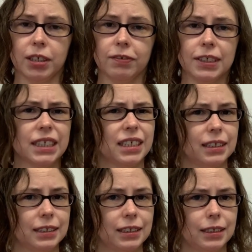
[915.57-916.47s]
but if it's
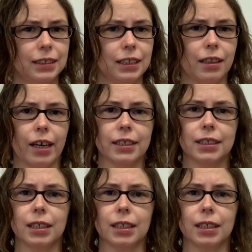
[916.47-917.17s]
consistent, that's